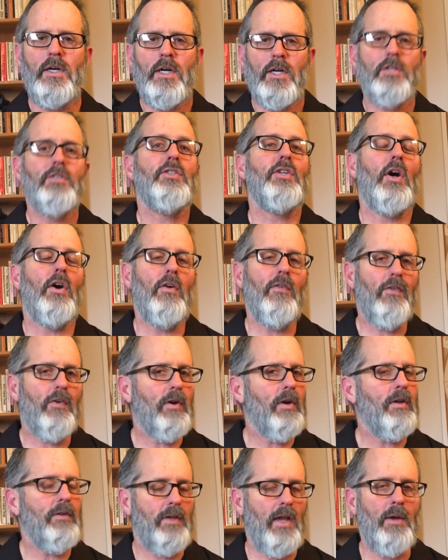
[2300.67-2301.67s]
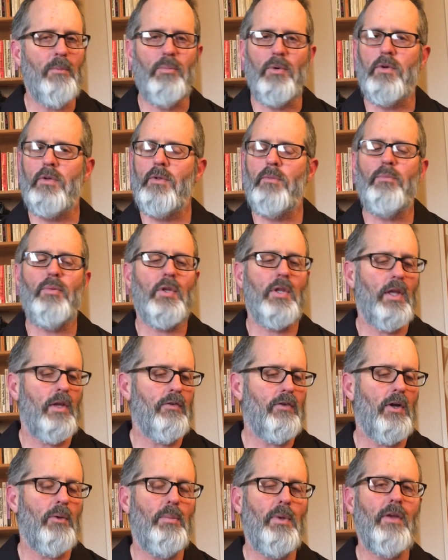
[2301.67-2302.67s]
So, for example, and please
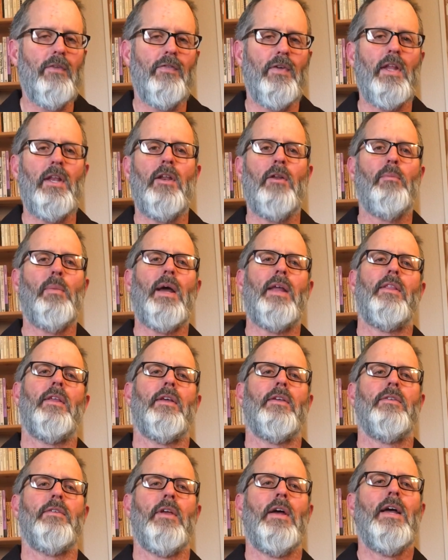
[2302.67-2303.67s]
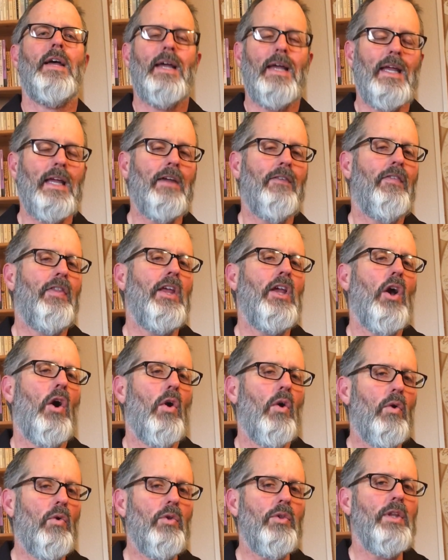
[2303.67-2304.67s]
don't be offended by this, if the
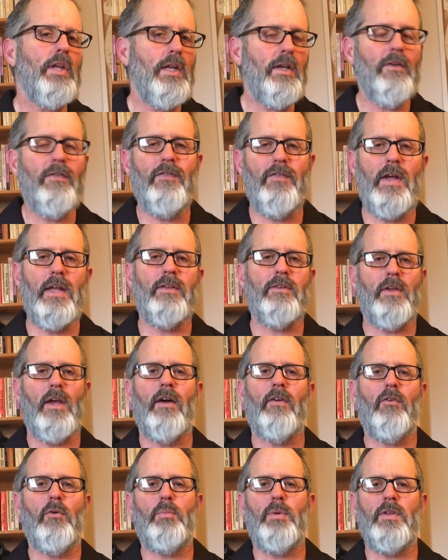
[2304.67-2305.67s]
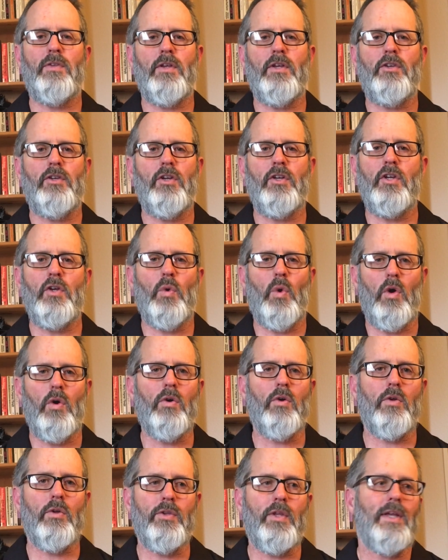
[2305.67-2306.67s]
only defense of a position you
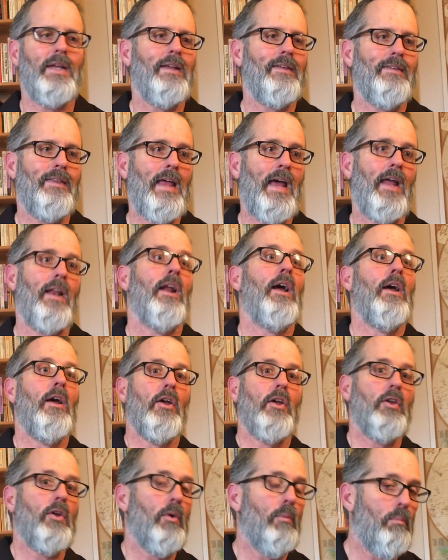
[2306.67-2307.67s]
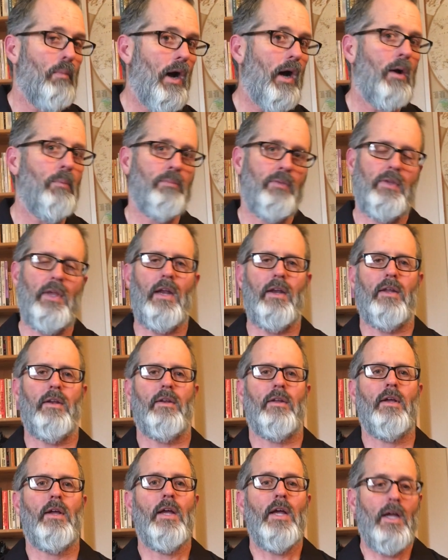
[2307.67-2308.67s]
hold is that your mom said it,
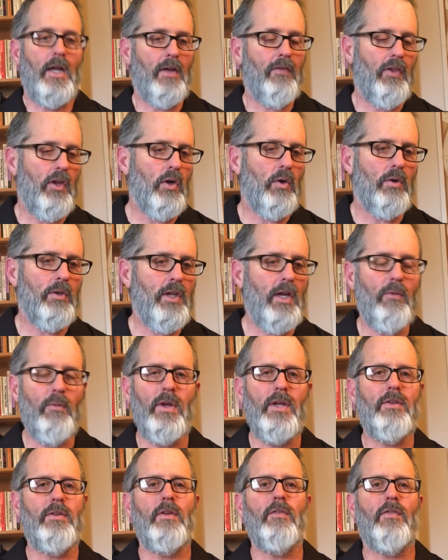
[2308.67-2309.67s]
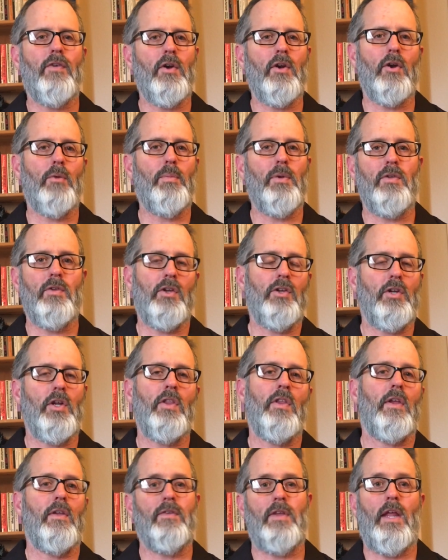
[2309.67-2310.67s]
if the only reason for your
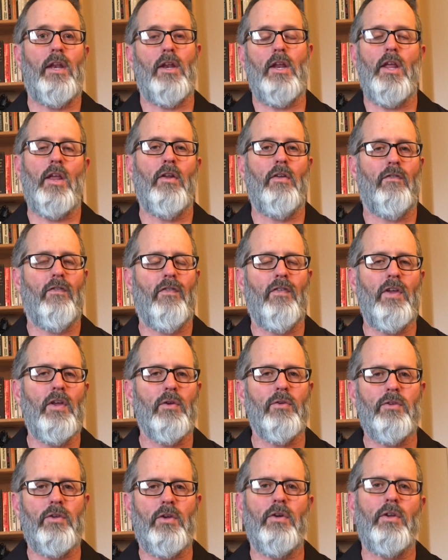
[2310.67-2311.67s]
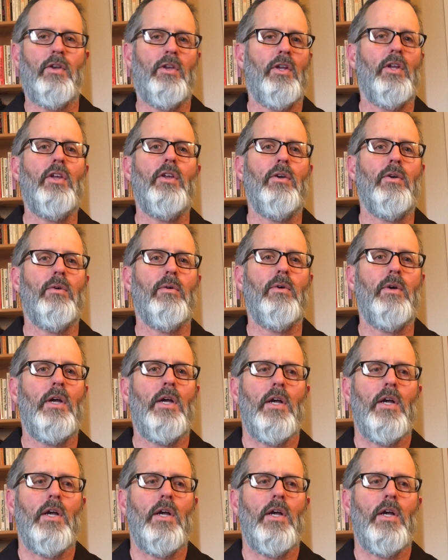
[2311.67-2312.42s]
position is that it feels good to you,